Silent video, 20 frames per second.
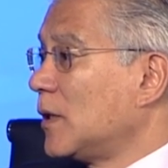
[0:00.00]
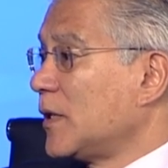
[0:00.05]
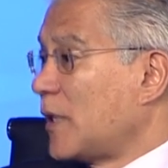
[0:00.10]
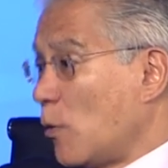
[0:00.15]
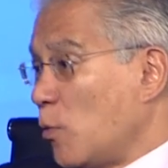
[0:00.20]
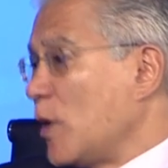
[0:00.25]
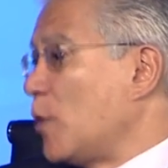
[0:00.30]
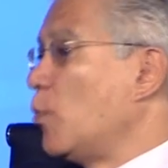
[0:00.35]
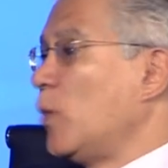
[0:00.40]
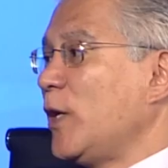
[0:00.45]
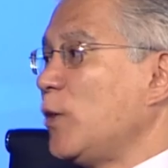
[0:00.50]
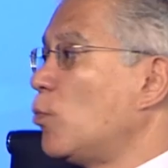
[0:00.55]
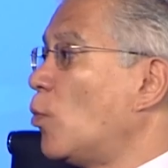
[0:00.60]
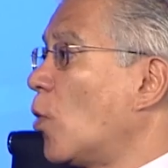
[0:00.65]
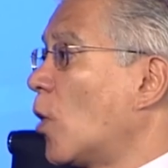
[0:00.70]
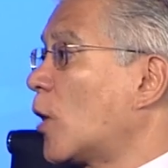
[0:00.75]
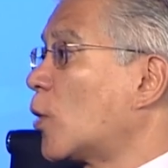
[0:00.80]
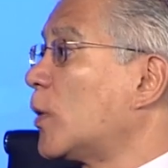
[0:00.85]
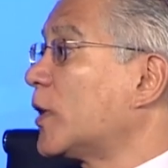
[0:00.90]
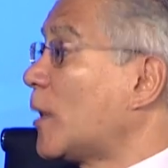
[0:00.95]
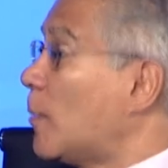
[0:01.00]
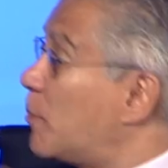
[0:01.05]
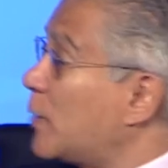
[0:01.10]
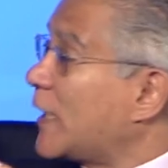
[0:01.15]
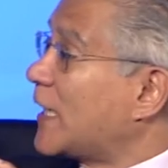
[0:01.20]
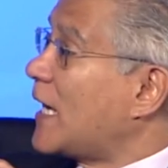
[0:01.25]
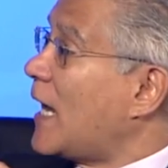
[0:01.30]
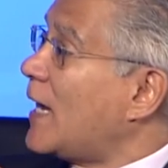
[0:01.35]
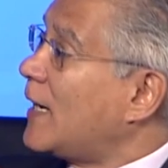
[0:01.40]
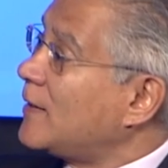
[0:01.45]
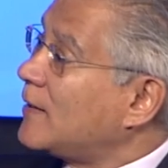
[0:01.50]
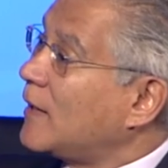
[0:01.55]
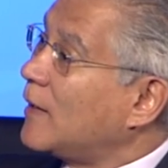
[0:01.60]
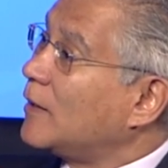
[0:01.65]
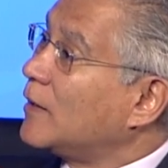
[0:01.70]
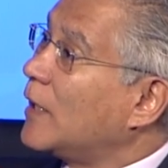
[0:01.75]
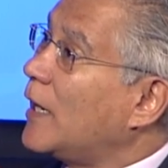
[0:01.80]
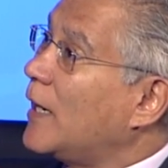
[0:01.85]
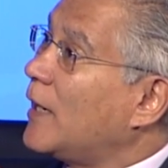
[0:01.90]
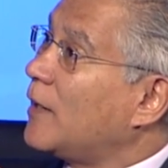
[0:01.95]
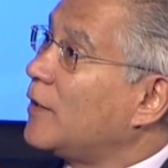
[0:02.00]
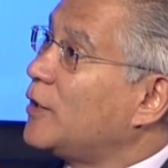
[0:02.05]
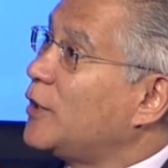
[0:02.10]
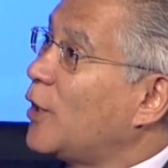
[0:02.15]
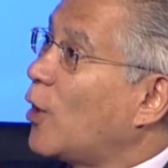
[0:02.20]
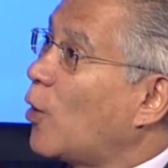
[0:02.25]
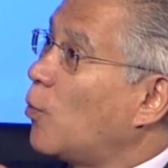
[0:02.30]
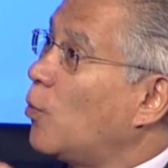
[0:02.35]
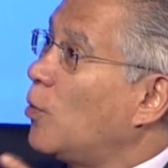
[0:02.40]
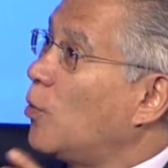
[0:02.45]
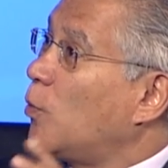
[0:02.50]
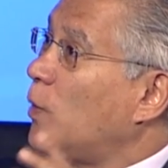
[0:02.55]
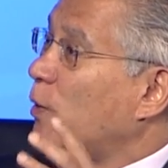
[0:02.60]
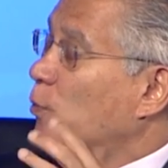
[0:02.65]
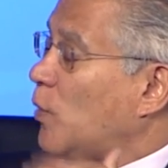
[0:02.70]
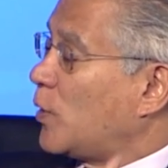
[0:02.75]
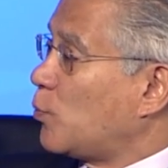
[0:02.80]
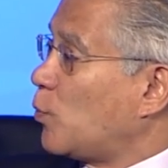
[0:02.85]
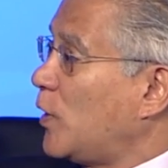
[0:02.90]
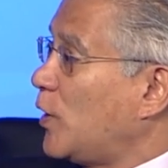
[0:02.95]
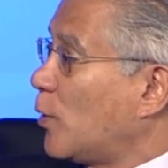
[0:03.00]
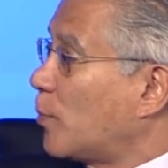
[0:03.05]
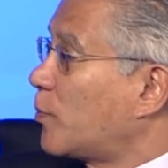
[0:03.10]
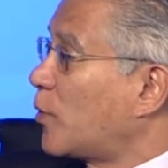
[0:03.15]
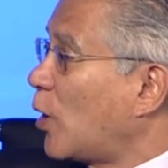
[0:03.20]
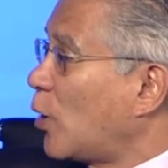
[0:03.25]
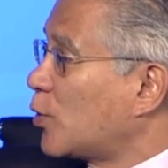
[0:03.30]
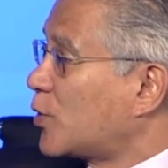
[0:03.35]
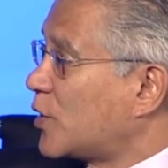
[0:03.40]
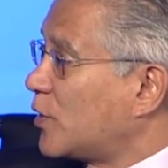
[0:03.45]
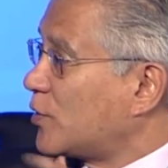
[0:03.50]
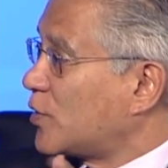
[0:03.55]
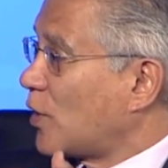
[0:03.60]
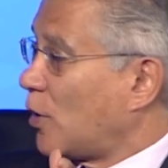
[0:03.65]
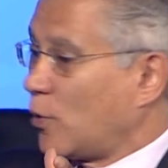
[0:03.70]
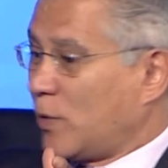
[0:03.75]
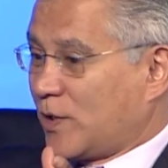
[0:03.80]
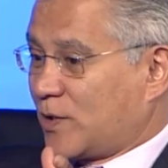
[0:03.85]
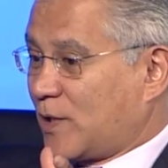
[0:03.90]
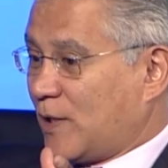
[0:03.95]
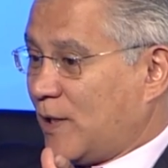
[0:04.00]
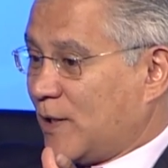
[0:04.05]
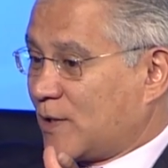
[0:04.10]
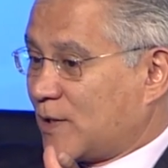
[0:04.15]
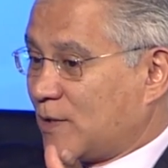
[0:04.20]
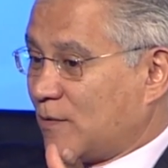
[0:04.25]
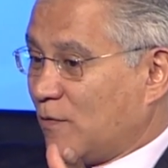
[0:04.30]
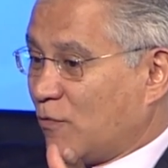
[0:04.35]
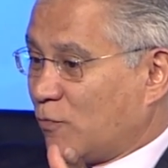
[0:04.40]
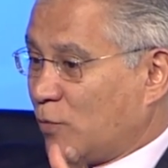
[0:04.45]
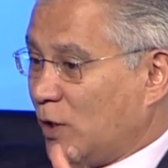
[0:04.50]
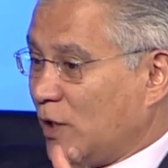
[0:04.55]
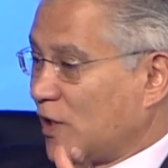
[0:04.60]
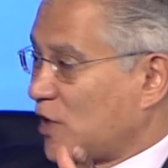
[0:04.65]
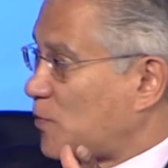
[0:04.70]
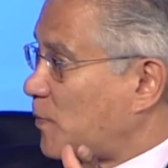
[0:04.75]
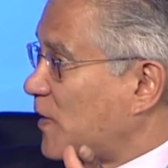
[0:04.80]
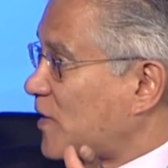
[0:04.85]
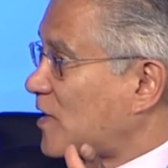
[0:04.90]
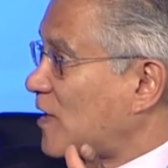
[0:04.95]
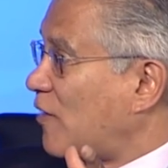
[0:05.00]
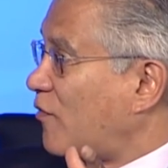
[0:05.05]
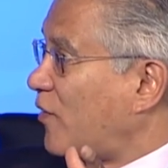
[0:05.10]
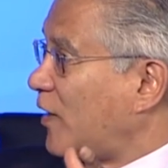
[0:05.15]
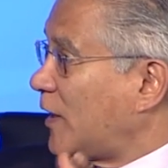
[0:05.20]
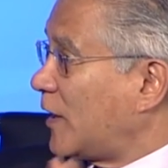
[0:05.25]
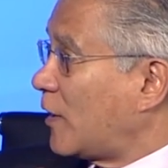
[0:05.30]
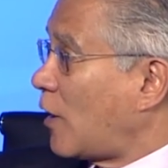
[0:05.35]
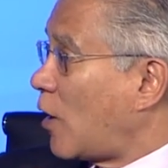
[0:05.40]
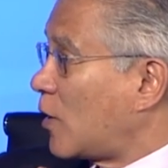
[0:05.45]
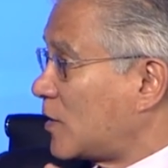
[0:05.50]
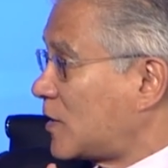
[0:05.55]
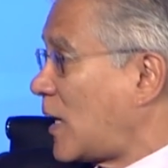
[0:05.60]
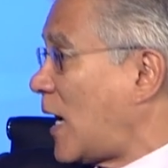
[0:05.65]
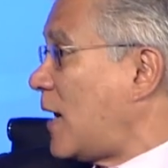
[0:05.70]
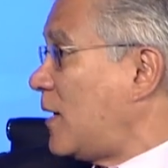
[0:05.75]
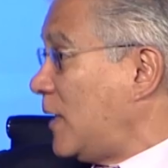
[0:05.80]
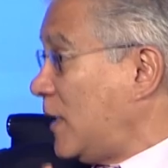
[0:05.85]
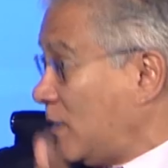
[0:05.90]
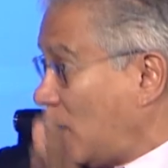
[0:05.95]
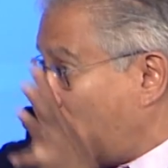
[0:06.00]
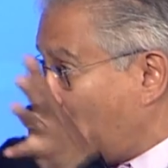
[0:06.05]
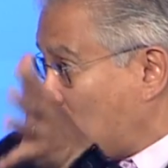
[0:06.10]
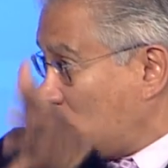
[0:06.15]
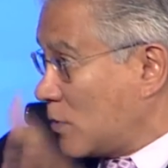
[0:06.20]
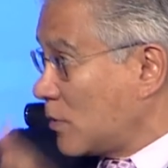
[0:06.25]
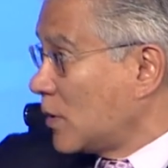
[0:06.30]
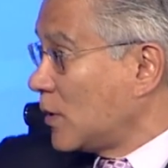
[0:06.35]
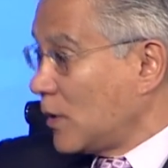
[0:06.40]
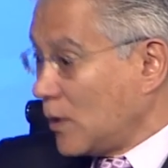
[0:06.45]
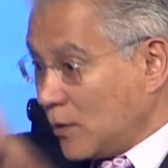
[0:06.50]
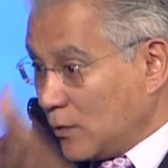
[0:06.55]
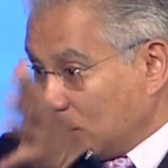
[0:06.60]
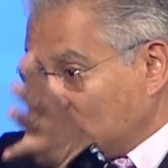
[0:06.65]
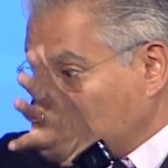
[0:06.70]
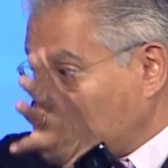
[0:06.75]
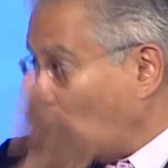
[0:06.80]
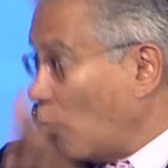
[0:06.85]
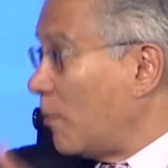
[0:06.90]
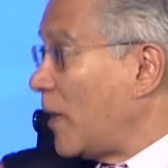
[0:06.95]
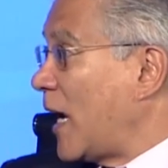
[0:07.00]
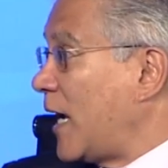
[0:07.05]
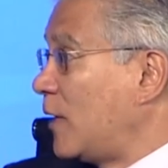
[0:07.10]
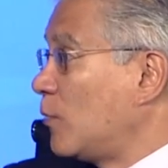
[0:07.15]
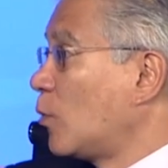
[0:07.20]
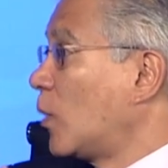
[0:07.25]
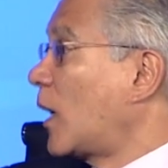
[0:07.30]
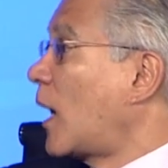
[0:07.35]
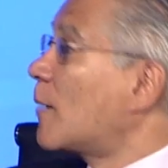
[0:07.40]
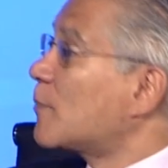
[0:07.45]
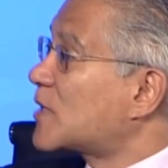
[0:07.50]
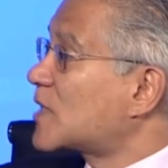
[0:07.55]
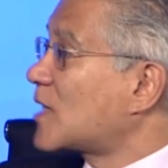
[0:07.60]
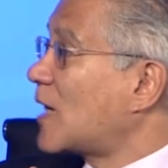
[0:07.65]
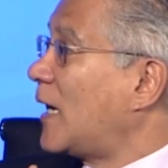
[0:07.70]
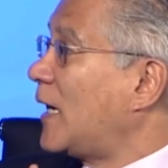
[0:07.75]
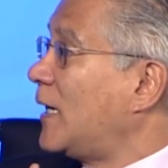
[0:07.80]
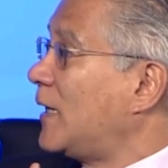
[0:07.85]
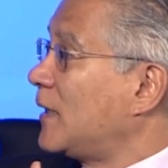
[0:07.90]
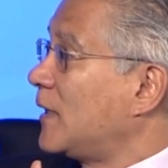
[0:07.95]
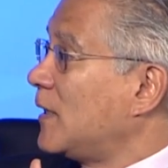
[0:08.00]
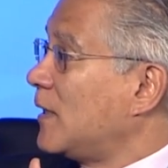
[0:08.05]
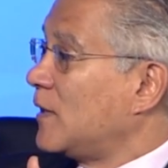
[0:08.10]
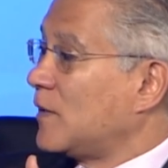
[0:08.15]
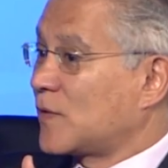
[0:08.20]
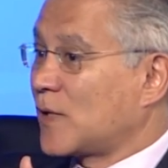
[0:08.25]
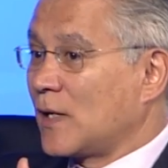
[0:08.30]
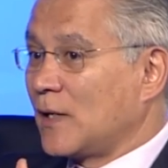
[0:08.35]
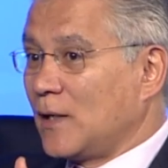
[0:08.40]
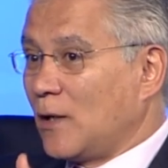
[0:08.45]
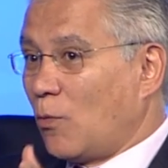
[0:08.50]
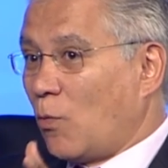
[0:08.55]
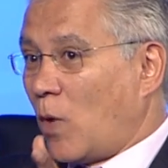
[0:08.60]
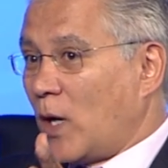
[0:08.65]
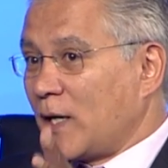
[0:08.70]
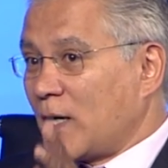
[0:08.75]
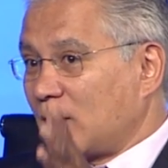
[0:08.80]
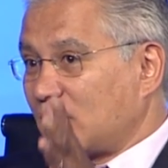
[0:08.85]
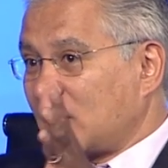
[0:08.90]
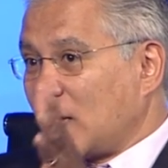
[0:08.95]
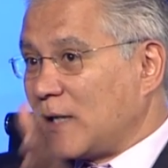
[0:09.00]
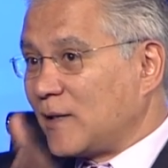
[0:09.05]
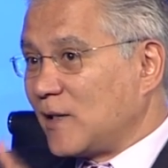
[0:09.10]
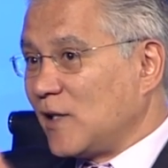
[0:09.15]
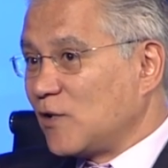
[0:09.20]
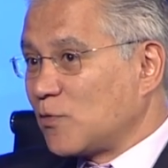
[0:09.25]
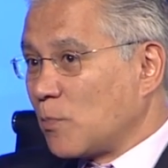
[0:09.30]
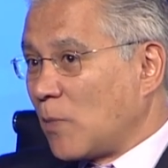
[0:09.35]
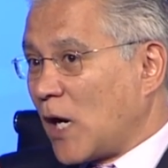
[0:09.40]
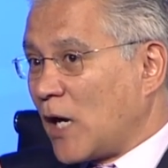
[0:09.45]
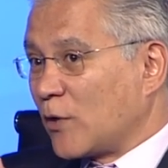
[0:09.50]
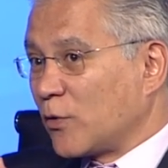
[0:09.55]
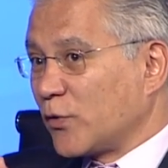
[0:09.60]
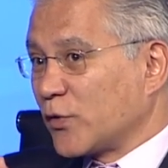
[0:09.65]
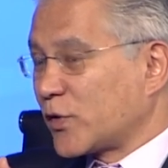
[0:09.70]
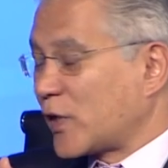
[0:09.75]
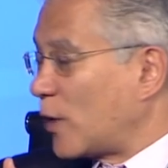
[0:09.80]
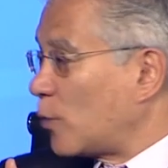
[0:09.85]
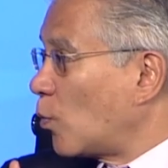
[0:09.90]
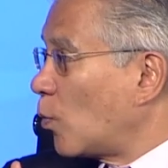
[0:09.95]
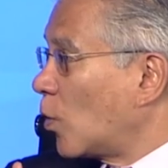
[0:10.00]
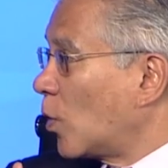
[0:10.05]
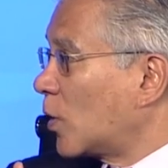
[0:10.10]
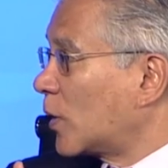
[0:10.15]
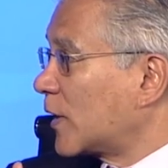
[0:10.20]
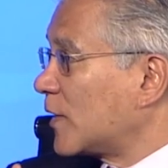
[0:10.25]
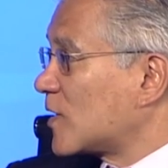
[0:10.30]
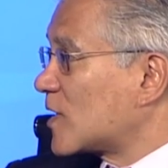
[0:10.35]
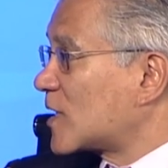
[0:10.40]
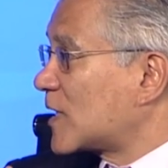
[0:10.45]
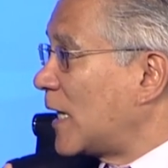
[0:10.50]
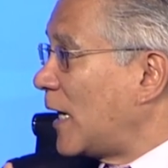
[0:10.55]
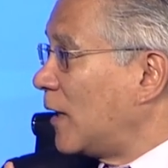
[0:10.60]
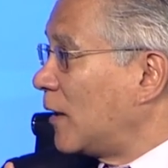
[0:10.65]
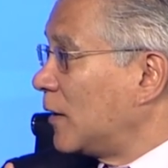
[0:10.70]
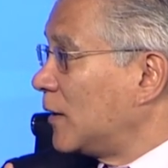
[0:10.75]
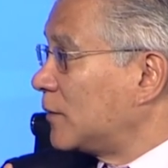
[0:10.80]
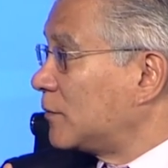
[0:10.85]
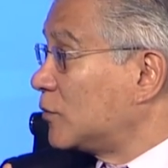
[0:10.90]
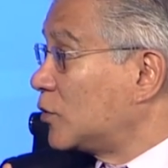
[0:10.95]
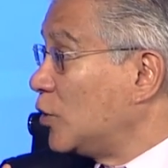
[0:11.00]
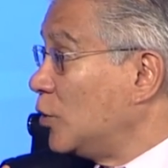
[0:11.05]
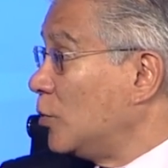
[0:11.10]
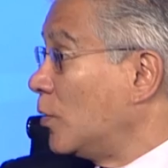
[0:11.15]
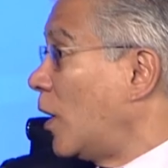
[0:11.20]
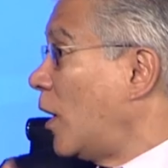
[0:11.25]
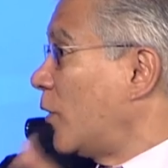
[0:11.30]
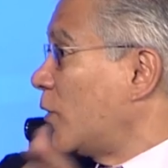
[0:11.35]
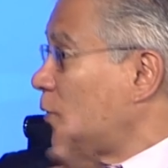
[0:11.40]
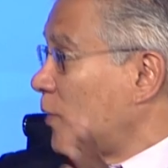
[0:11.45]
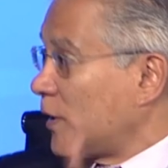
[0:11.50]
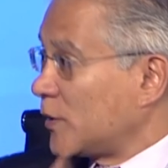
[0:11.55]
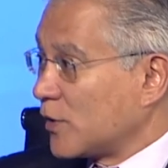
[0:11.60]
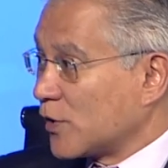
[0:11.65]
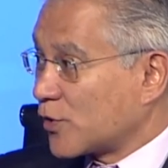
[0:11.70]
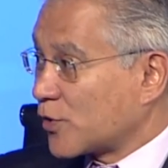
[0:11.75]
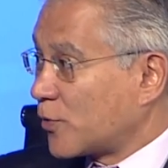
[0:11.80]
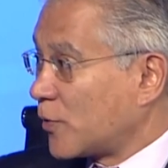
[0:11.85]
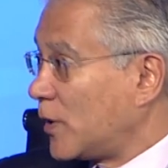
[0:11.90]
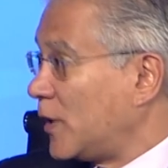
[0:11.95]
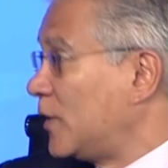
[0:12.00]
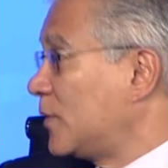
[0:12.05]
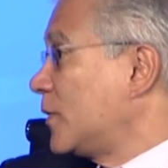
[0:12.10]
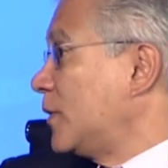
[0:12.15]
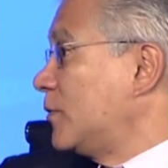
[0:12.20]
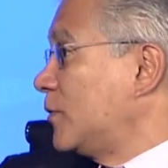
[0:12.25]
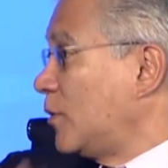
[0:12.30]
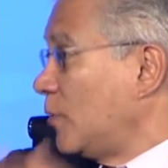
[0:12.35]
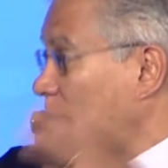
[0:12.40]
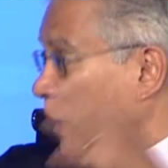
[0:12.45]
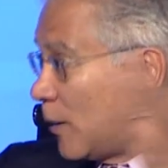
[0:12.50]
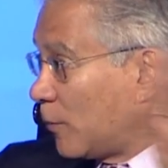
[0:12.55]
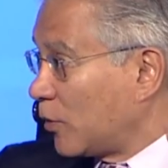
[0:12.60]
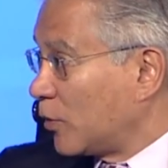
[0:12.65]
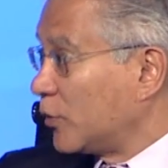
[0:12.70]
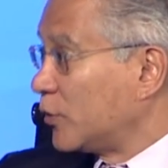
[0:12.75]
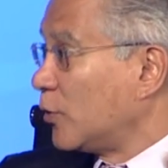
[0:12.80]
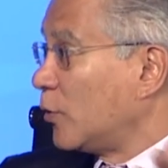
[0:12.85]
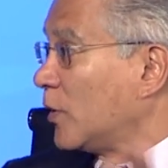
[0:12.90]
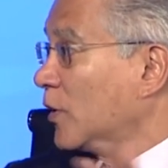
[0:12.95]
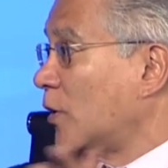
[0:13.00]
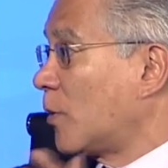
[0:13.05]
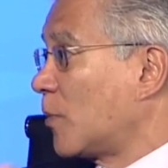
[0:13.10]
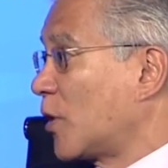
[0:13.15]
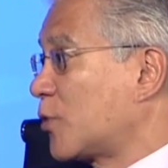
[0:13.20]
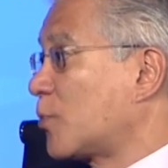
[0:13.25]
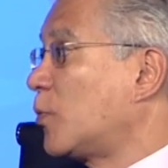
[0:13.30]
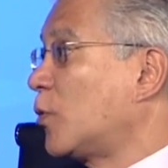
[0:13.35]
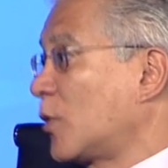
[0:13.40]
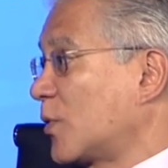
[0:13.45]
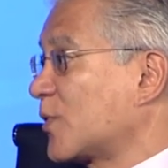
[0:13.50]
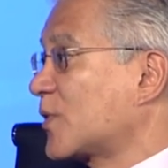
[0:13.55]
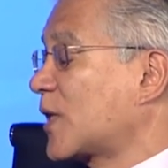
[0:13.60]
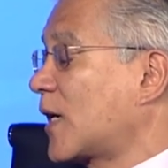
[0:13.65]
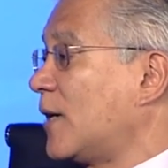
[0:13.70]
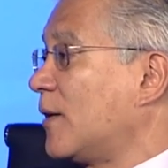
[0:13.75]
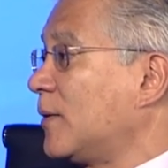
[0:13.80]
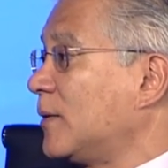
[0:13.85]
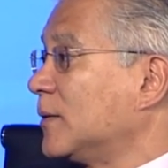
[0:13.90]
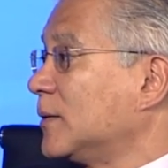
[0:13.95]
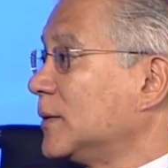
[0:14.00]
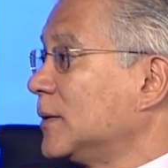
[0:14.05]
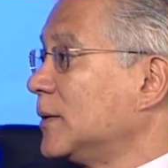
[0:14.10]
Yeah, we work with them. But again, when we approach it, Joe, it's really specific in our domain. What I'm saying is, why not take these models that work and scale it to other industries and to be able to do it in a much broader scale?